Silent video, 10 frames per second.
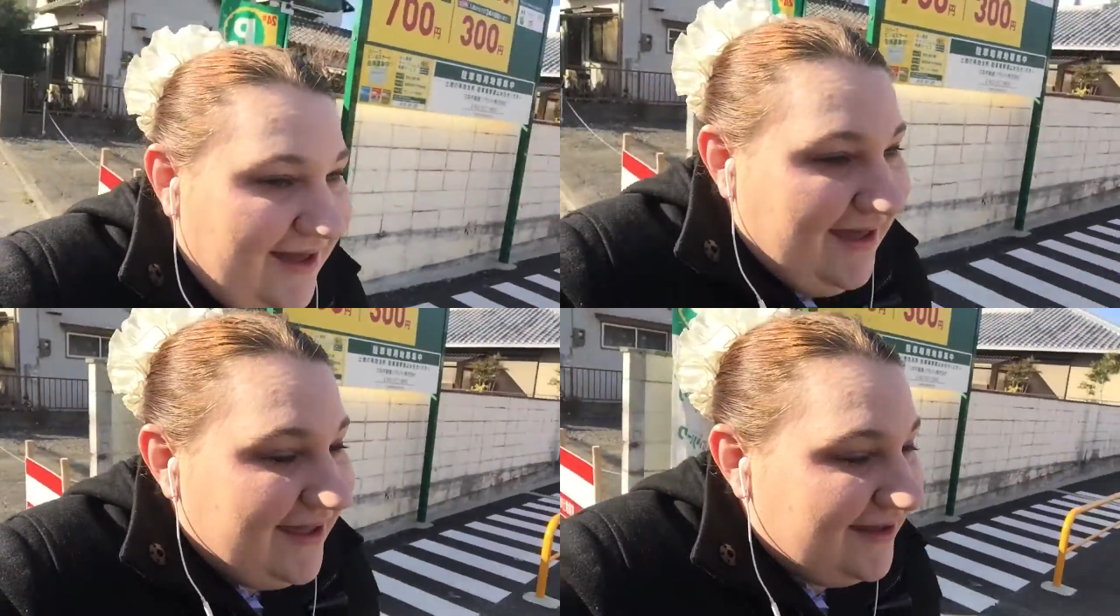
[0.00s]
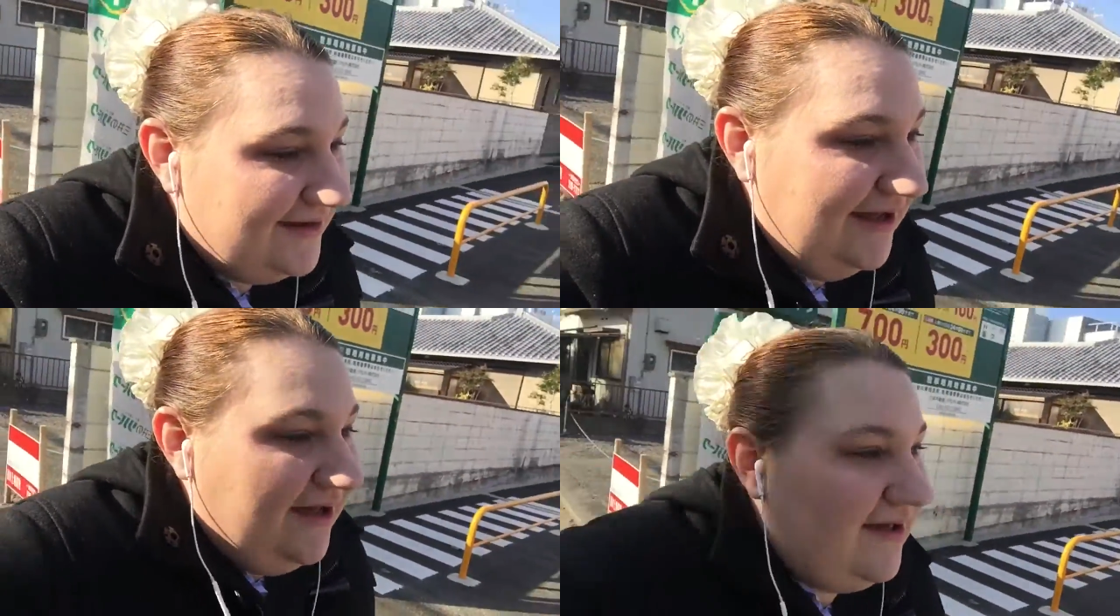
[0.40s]

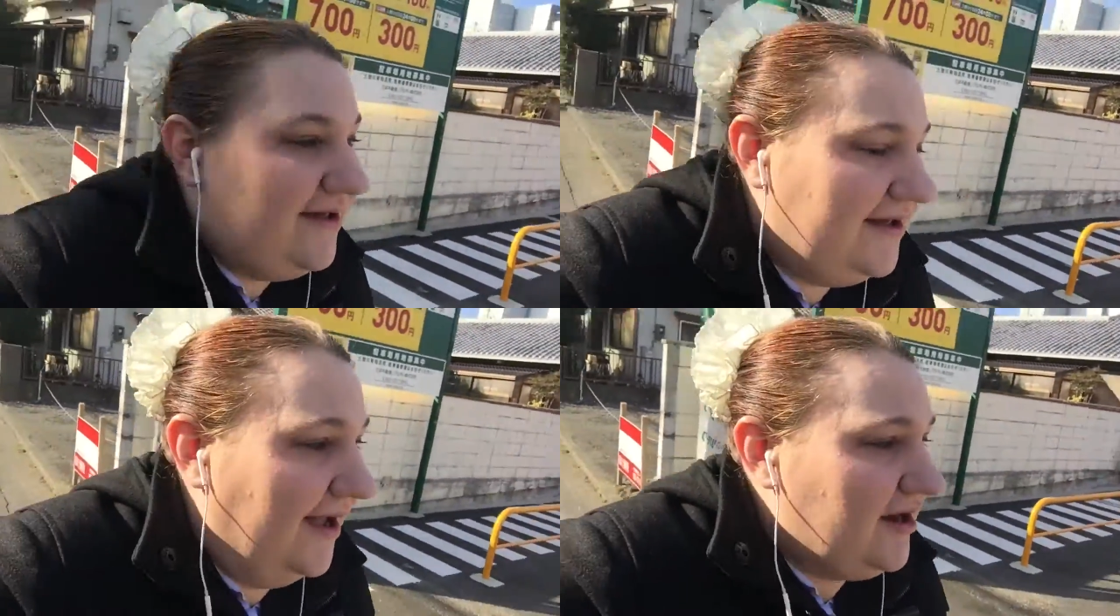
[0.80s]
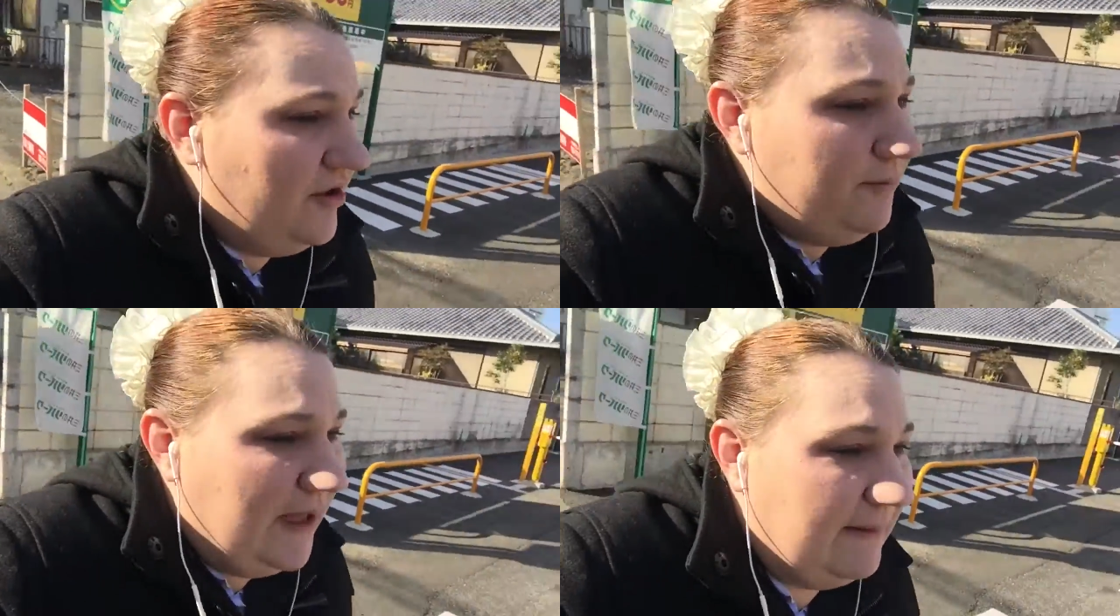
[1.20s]
And uh, I gotta
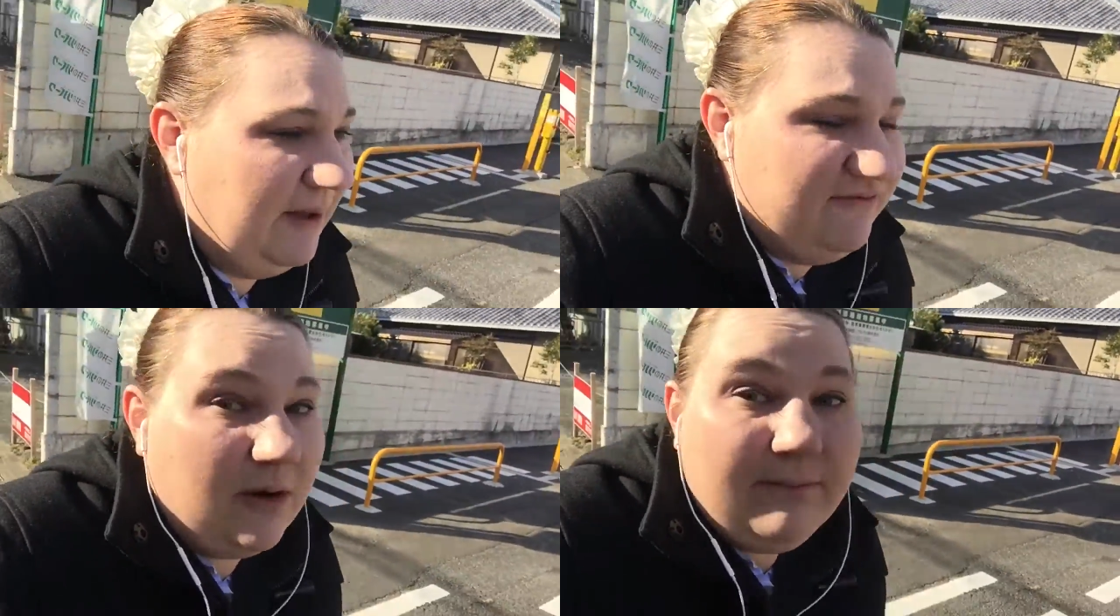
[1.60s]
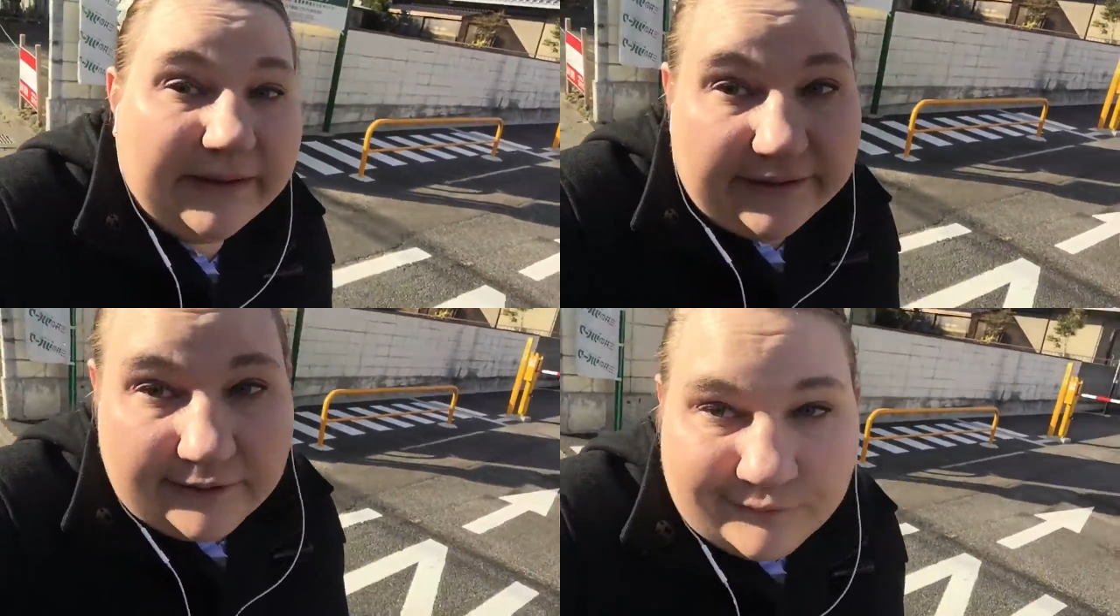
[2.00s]
go pay my phone
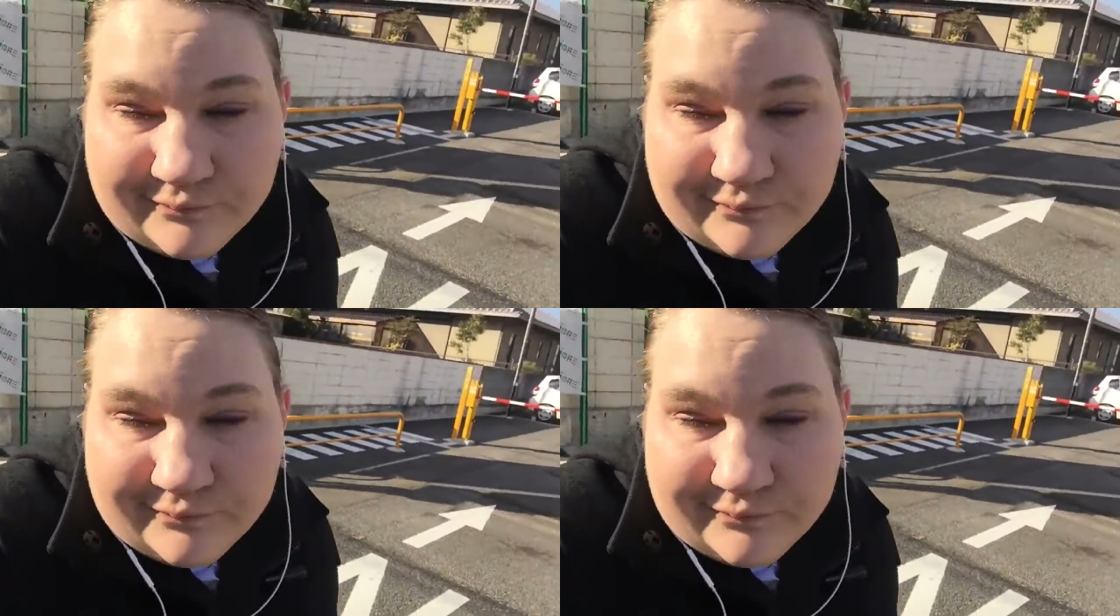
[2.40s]
bill.